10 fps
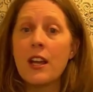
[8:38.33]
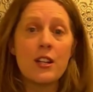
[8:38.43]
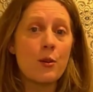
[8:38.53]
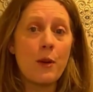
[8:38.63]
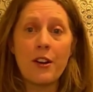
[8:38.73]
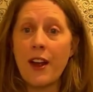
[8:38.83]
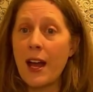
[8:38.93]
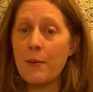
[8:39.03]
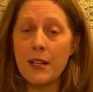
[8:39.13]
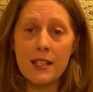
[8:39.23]
no matter
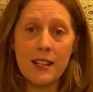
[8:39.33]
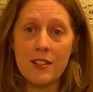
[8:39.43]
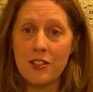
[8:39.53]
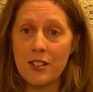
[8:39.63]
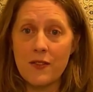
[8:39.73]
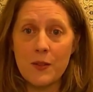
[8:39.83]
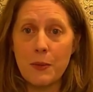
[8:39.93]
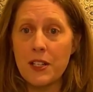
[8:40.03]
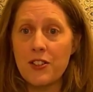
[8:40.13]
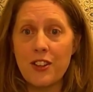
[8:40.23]
how many sessions of
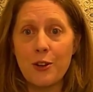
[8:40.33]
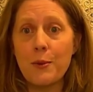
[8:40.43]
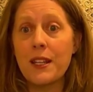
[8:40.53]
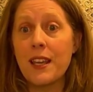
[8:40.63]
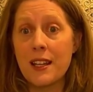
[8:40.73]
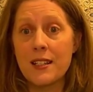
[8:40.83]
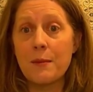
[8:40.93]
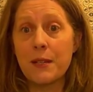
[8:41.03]
speech therapy they end up